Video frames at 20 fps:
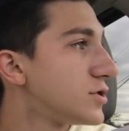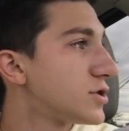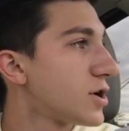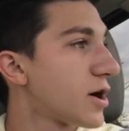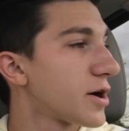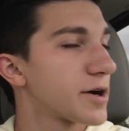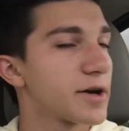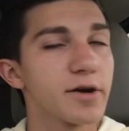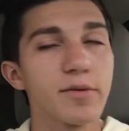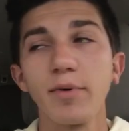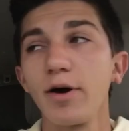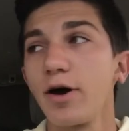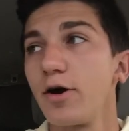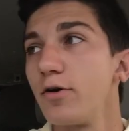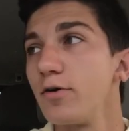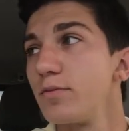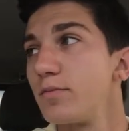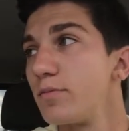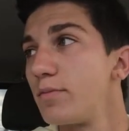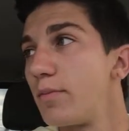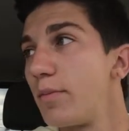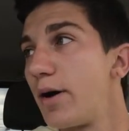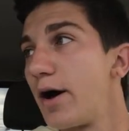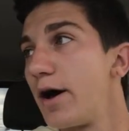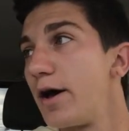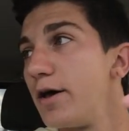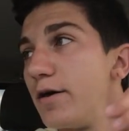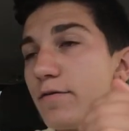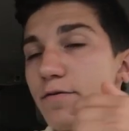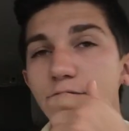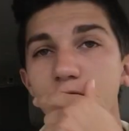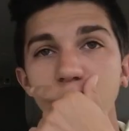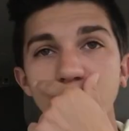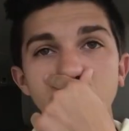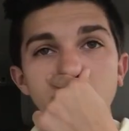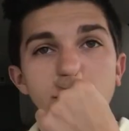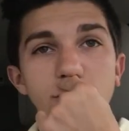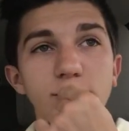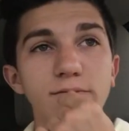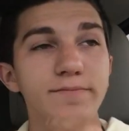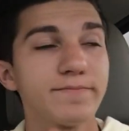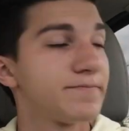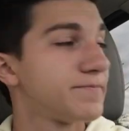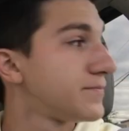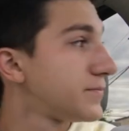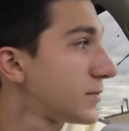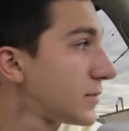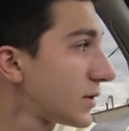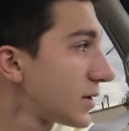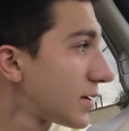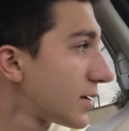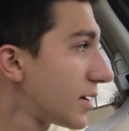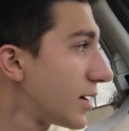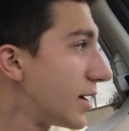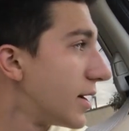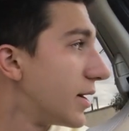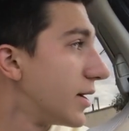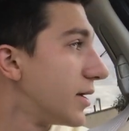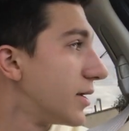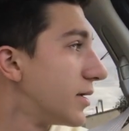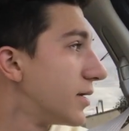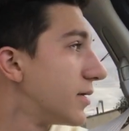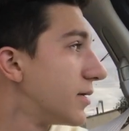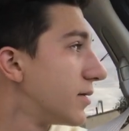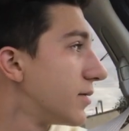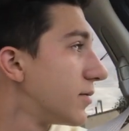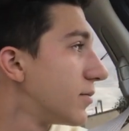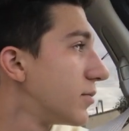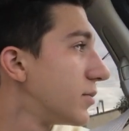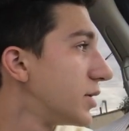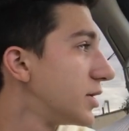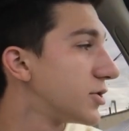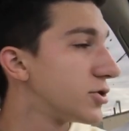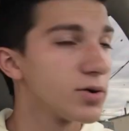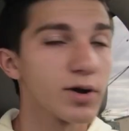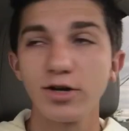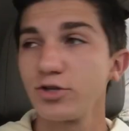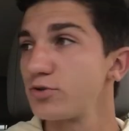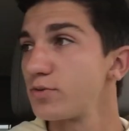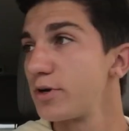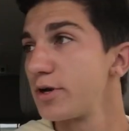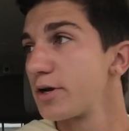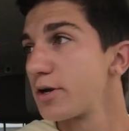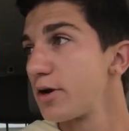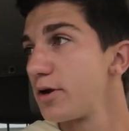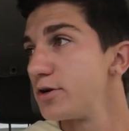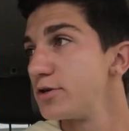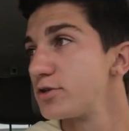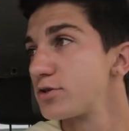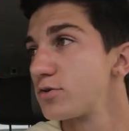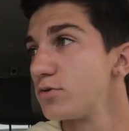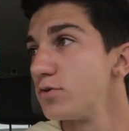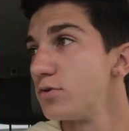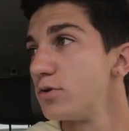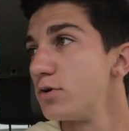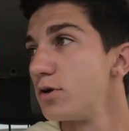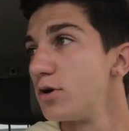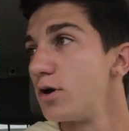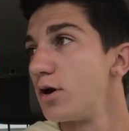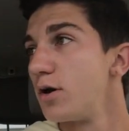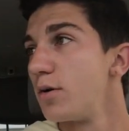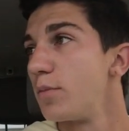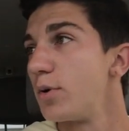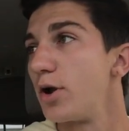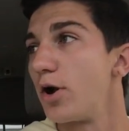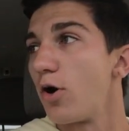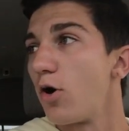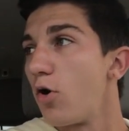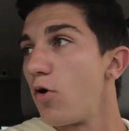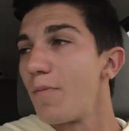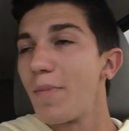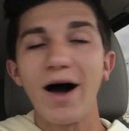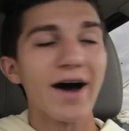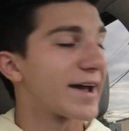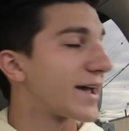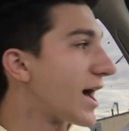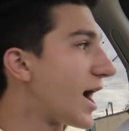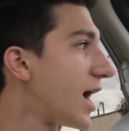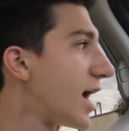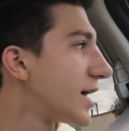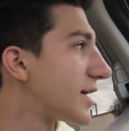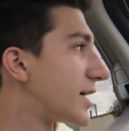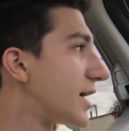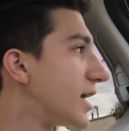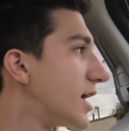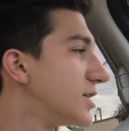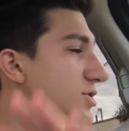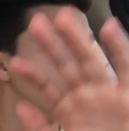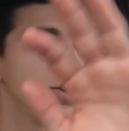talking about my future and me graduating high school. But oh my god, can I